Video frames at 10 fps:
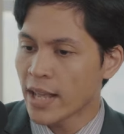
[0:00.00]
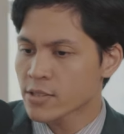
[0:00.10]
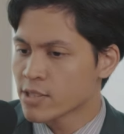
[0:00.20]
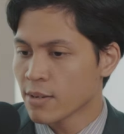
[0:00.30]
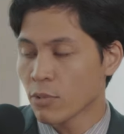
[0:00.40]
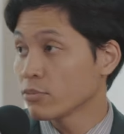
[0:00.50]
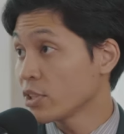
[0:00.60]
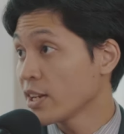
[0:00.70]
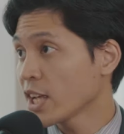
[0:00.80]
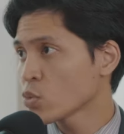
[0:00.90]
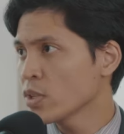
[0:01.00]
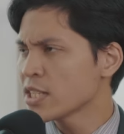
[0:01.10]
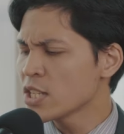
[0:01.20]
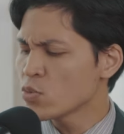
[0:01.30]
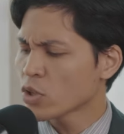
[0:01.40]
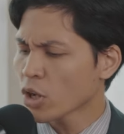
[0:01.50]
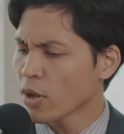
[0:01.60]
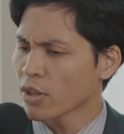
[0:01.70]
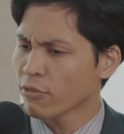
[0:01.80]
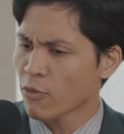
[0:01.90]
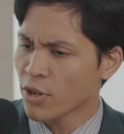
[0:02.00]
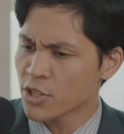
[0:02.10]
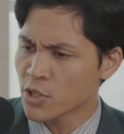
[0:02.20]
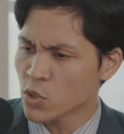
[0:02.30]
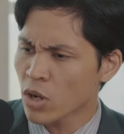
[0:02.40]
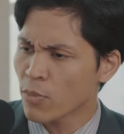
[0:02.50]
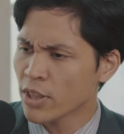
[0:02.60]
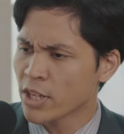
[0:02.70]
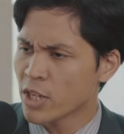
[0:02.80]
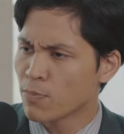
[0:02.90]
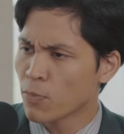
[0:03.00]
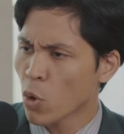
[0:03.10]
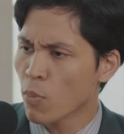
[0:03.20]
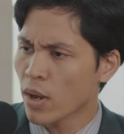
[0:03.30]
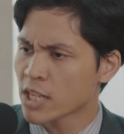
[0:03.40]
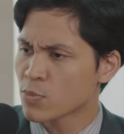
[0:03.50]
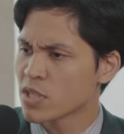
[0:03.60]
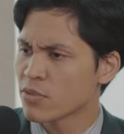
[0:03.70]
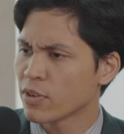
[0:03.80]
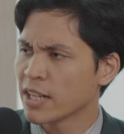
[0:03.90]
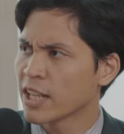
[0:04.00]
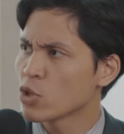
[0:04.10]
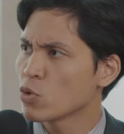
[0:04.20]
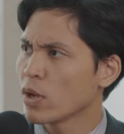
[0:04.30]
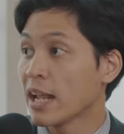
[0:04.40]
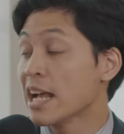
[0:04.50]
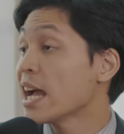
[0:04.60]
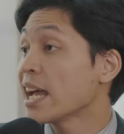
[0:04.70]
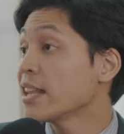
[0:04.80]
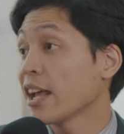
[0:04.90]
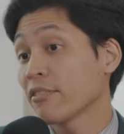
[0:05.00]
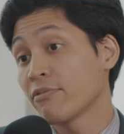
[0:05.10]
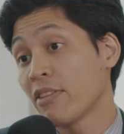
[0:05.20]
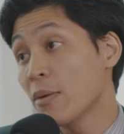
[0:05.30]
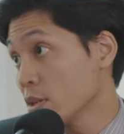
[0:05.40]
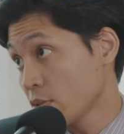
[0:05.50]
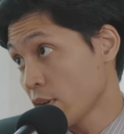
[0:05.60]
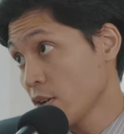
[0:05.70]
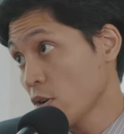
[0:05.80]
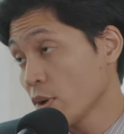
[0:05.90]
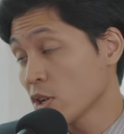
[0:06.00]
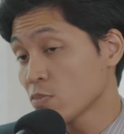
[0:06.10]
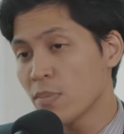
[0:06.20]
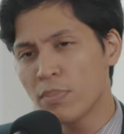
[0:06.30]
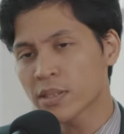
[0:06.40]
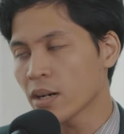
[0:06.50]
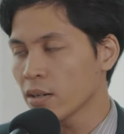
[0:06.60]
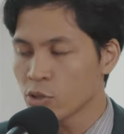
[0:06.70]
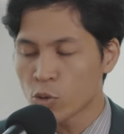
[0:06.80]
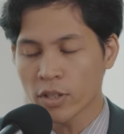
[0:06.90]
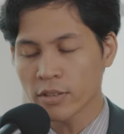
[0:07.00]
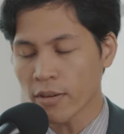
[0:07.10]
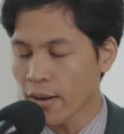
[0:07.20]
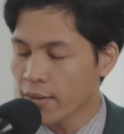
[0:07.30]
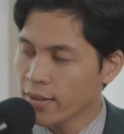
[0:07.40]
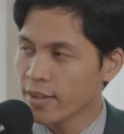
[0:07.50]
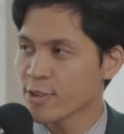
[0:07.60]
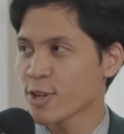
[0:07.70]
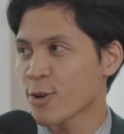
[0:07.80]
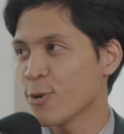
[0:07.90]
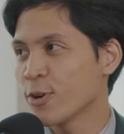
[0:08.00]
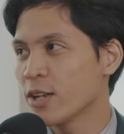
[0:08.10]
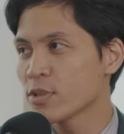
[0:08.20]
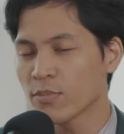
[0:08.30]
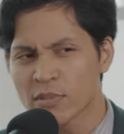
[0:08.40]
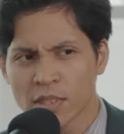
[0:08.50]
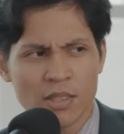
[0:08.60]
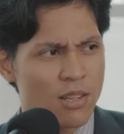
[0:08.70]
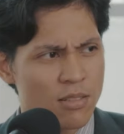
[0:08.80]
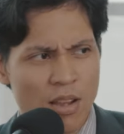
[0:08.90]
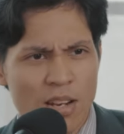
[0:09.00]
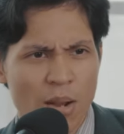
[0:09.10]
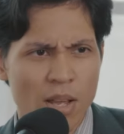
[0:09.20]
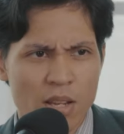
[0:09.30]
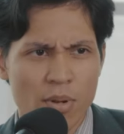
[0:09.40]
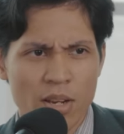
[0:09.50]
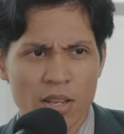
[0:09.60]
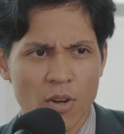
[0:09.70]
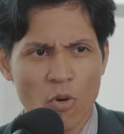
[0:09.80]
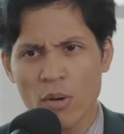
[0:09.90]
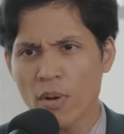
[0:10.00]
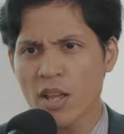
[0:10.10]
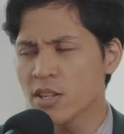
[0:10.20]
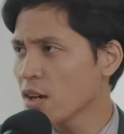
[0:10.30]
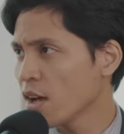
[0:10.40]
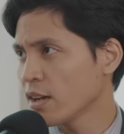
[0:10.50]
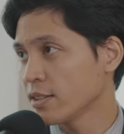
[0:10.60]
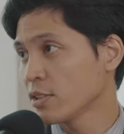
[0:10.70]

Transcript: let's jump on to the next one. Since we talk about the foundations, what about the diploma specifically like famous right now? Because people sekarang ni suka trending, Syarul. Saya nak belajar benda yang orang belajar lah.